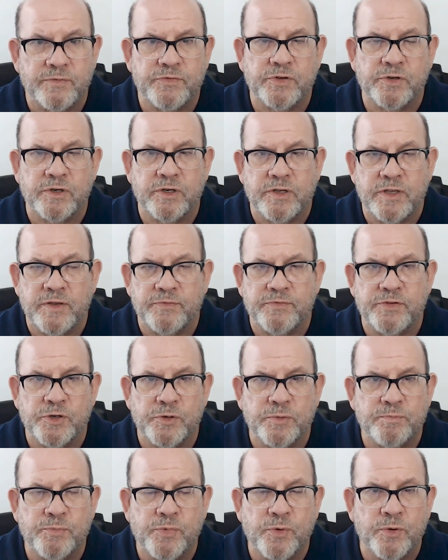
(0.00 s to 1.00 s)
If they're if
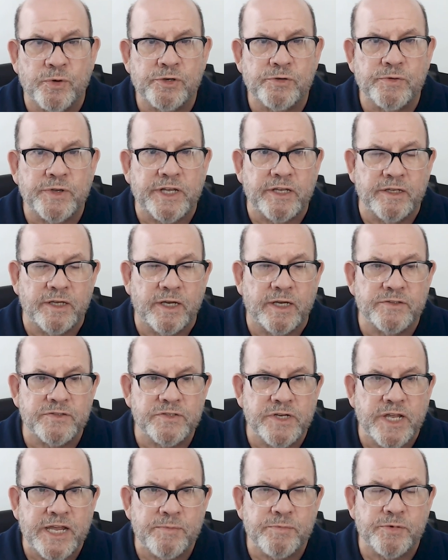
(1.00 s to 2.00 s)
they're bordering
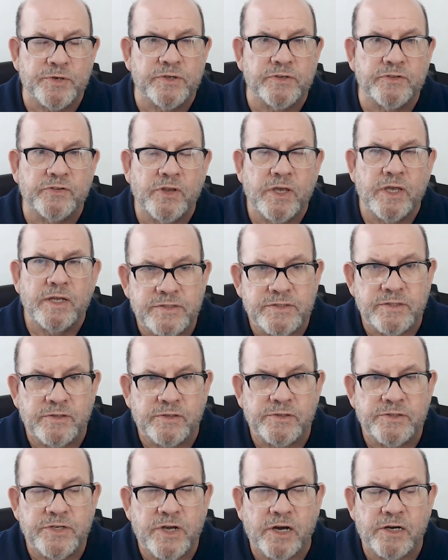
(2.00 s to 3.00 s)
as neighbors, they,
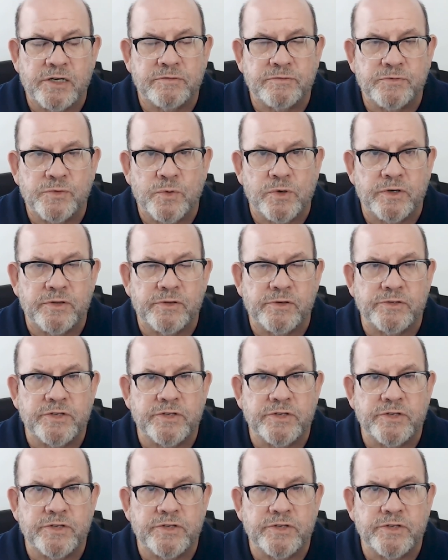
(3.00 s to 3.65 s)
they're tired of war.